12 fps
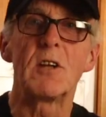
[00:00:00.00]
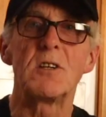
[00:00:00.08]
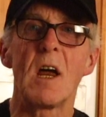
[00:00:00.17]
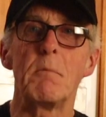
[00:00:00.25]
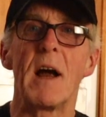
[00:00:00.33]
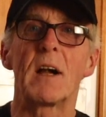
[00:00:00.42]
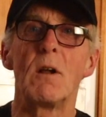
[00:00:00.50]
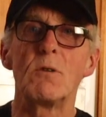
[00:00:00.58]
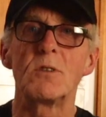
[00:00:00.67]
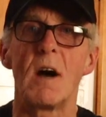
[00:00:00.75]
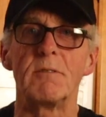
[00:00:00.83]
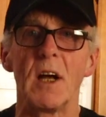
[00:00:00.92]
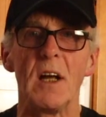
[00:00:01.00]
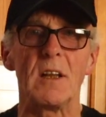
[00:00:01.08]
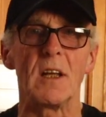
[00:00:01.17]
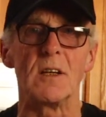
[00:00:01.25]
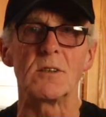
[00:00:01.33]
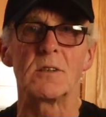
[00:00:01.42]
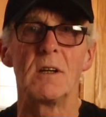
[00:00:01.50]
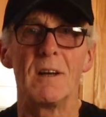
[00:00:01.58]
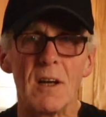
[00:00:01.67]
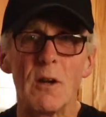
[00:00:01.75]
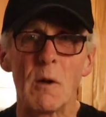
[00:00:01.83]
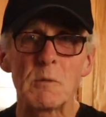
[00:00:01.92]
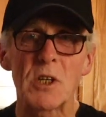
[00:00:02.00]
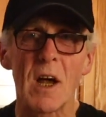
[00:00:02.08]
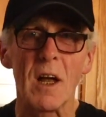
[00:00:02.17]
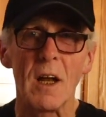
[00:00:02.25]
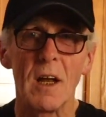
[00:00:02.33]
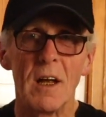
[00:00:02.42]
to take my clothes off to eat this. You know what I'm